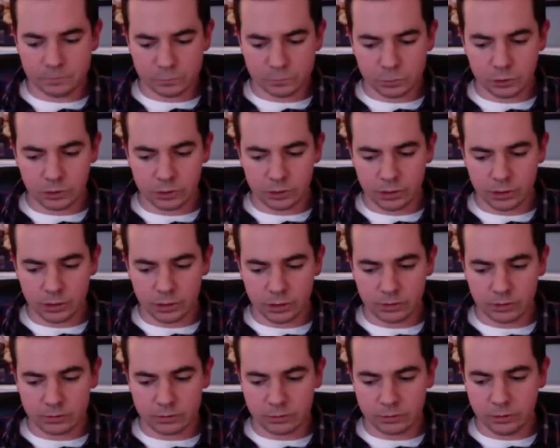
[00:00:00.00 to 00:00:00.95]

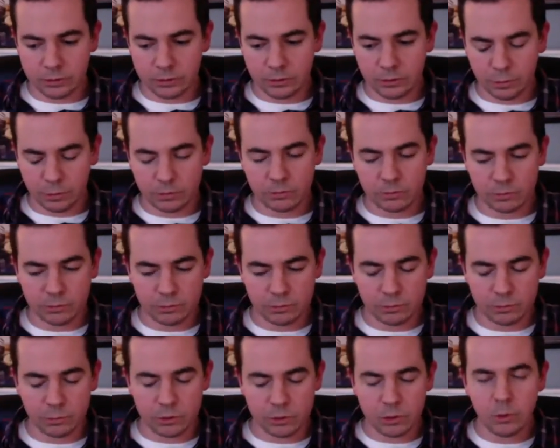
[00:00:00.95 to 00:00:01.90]
We're
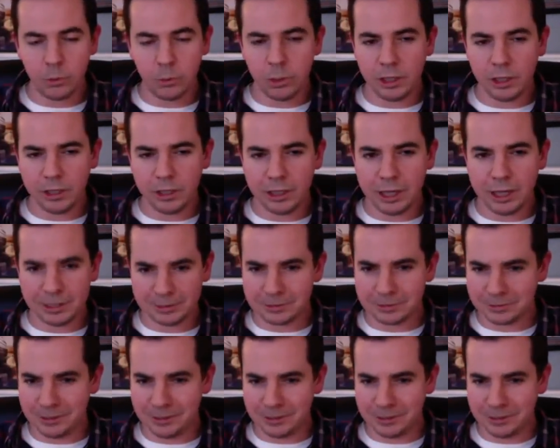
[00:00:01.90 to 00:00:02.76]
doing well on actors, right?